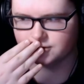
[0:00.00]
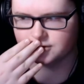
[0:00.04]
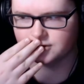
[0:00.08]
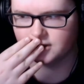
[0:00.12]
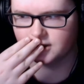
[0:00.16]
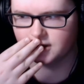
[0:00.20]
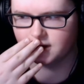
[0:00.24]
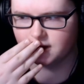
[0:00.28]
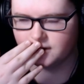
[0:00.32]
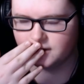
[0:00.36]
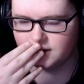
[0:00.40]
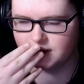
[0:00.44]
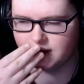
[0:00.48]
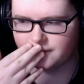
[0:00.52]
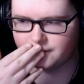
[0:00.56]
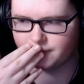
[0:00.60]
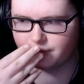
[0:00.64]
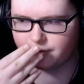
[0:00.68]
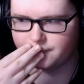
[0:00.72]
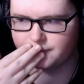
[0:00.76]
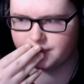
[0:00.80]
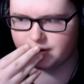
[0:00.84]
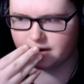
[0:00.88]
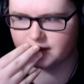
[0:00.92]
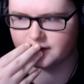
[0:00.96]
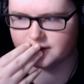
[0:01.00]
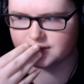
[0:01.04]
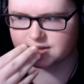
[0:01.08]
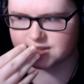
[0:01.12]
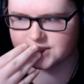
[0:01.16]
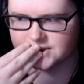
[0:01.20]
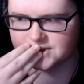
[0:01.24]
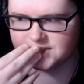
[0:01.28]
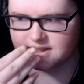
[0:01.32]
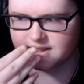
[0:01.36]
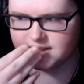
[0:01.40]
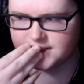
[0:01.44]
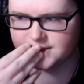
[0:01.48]
You ever feel a
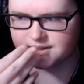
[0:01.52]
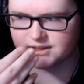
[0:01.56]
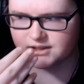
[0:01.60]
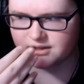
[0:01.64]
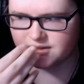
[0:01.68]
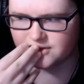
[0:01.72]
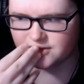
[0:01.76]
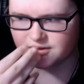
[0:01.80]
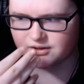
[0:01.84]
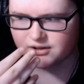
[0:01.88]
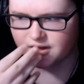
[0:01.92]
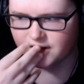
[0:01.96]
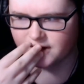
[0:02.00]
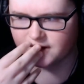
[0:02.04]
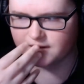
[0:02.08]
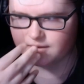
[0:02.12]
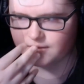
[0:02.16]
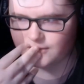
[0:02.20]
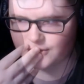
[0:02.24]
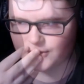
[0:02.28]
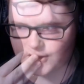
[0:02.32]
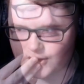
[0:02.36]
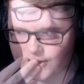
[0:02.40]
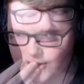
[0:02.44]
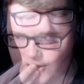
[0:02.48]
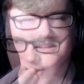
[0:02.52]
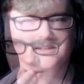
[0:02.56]
sneeze in your nose?